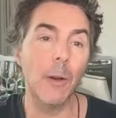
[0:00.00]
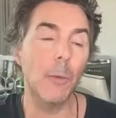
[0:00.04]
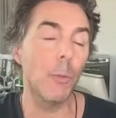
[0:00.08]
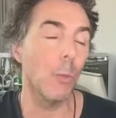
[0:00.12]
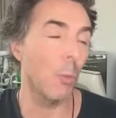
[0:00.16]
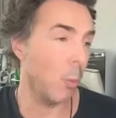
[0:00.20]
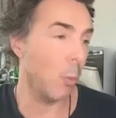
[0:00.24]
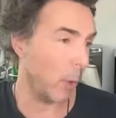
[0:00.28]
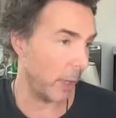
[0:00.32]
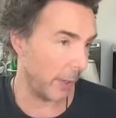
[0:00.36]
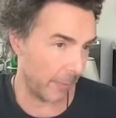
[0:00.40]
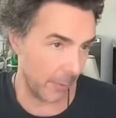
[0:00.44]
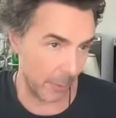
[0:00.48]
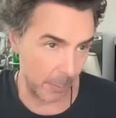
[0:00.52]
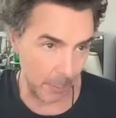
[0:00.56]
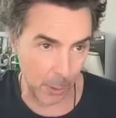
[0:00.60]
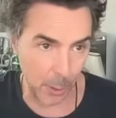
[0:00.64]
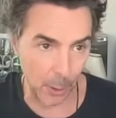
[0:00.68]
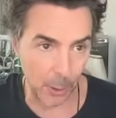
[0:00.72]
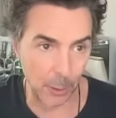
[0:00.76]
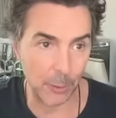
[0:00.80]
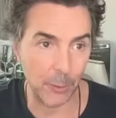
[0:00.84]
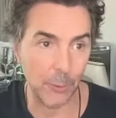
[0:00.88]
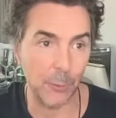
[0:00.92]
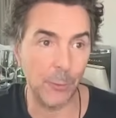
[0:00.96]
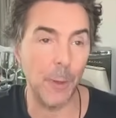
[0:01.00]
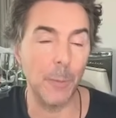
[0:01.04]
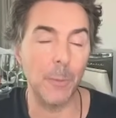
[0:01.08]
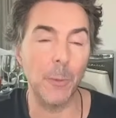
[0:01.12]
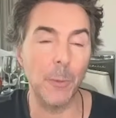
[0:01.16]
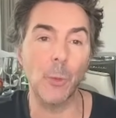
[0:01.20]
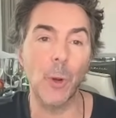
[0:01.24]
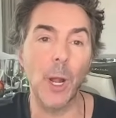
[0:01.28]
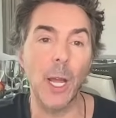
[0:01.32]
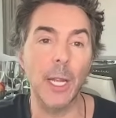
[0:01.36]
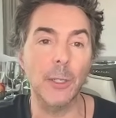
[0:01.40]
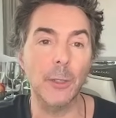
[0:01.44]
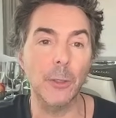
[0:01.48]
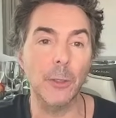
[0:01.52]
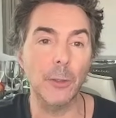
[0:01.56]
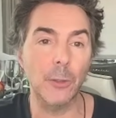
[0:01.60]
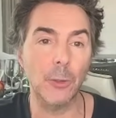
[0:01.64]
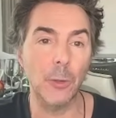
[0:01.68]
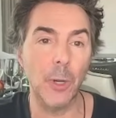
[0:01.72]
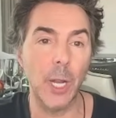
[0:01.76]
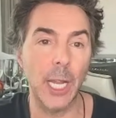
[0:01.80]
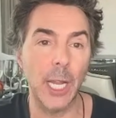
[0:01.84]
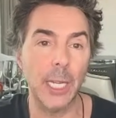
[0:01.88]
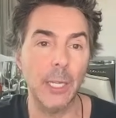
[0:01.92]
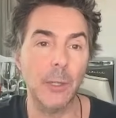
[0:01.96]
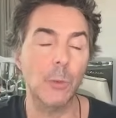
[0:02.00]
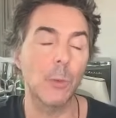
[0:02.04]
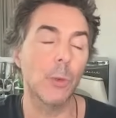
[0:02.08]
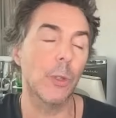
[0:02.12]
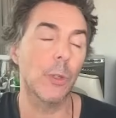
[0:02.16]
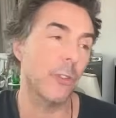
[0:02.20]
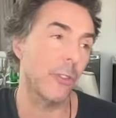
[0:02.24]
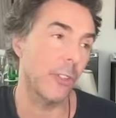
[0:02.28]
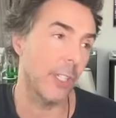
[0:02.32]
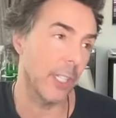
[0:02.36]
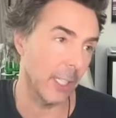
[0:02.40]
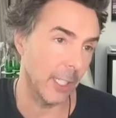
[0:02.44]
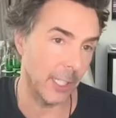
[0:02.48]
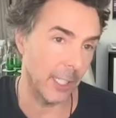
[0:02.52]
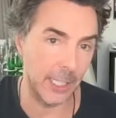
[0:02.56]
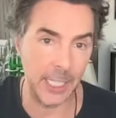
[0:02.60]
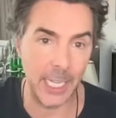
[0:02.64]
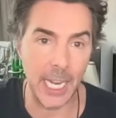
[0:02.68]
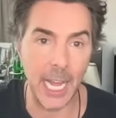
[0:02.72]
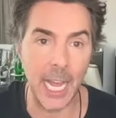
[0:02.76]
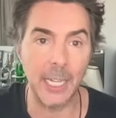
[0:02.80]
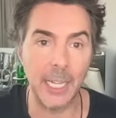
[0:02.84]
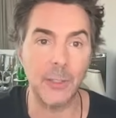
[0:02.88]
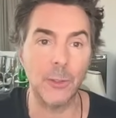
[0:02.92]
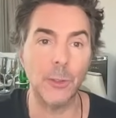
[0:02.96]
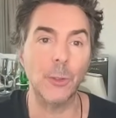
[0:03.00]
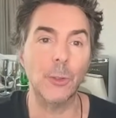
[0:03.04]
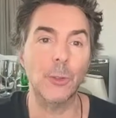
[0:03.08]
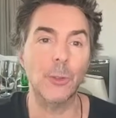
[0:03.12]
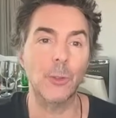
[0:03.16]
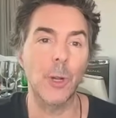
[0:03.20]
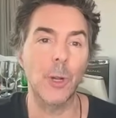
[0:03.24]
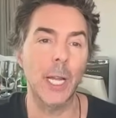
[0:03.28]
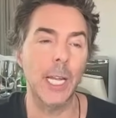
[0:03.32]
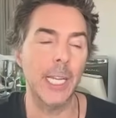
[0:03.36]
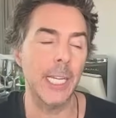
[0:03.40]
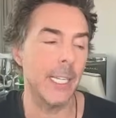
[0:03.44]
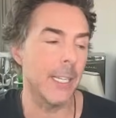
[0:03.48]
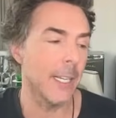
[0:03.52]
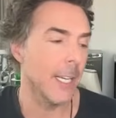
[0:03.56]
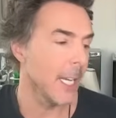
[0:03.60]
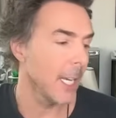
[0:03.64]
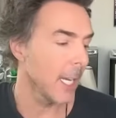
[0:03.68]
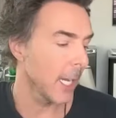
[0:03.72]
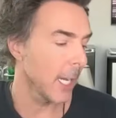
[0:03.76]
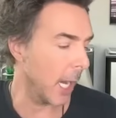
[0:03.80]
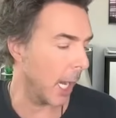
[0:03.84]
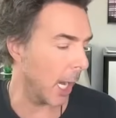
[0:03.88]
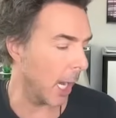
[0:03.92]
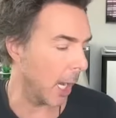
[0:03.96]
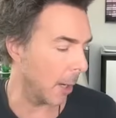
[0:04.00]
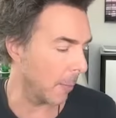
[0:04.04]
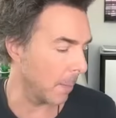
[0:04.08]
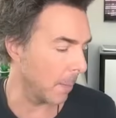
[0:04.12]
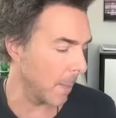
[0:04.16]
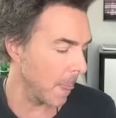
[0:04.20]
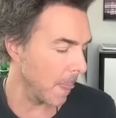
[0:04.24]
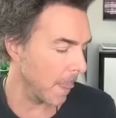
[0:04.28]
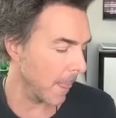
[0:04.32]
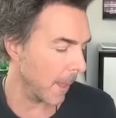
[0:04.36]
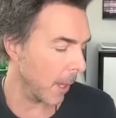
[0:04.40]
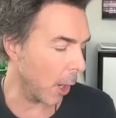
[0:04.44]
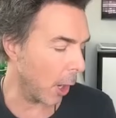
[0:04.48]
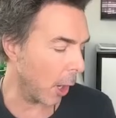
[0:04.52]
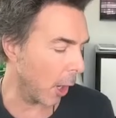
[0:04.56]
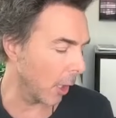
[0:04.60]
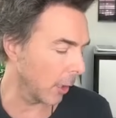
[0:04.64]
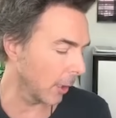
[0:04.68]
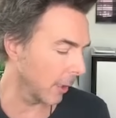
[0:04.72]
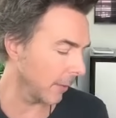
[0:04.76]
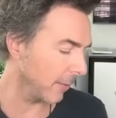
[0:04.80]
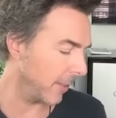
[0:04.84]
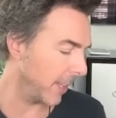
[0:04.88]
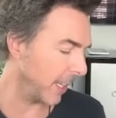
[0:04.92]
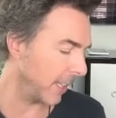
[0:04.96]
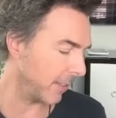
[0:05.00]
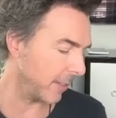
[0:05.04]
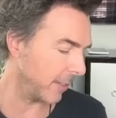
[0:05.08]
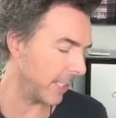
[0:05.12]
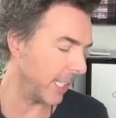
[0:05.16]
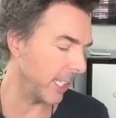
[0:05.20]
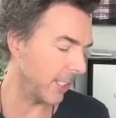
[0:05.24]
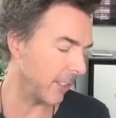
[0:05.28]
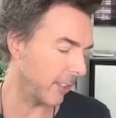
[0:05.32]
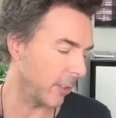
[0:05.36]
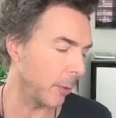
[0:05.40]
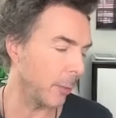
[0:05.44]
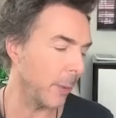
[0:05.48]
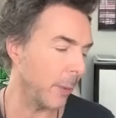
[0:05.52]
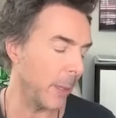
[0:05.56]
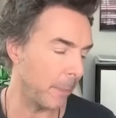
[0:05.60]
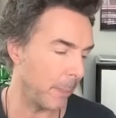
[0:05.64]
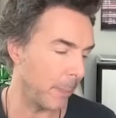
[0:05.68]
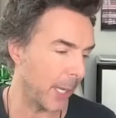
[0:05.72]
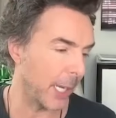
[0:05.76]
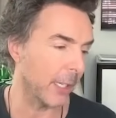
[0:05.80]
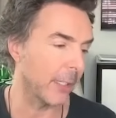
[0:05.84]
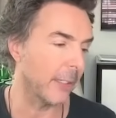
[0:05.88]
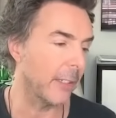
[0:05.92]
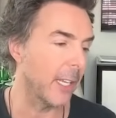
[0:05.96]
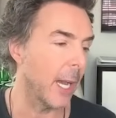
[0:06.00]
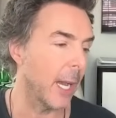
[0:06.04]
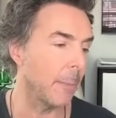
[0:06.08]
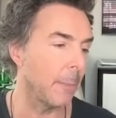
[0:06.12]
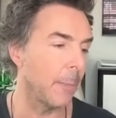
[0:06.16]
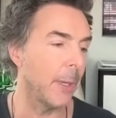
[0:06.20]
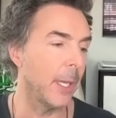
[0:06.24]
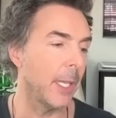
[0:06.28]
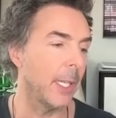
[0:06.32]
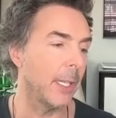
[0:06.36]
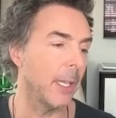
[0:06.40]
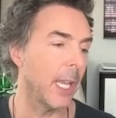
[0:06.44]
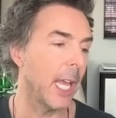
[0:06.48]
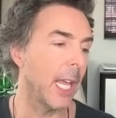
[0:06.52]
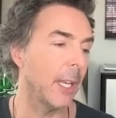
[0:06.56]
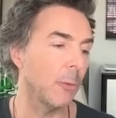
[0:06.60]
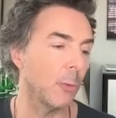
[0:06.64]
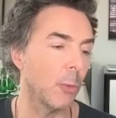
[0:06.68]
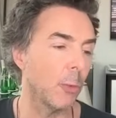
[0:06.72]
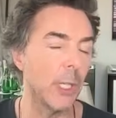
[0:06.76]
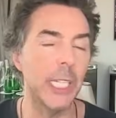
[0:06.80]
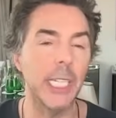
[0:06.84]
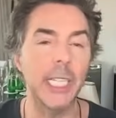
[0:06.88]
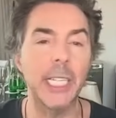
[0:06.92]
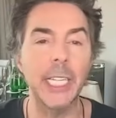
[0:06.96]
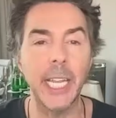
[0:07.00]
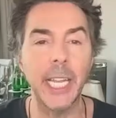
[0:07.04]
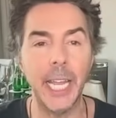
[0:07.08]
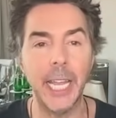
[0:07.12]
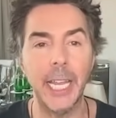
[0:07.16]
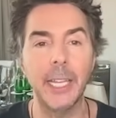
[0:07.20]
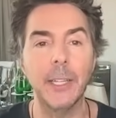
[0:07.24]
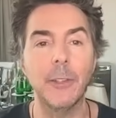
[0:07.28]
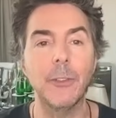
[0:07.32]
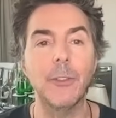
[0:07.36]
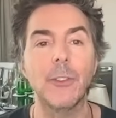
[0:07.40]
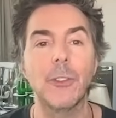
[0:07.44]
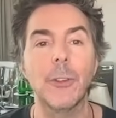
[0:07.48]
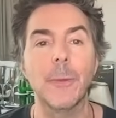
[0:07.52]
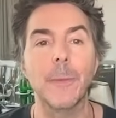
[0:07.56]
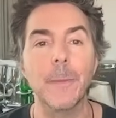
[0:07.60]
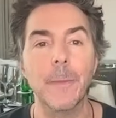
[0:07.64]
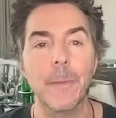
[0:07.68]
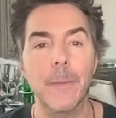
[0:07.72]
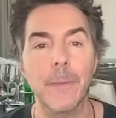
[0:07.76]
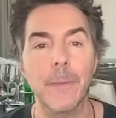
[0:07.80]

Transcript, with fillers: We've emerged from the writer's strike. We're still in an actor's strike. Um, all of this needs to be picked up and, and re engaged.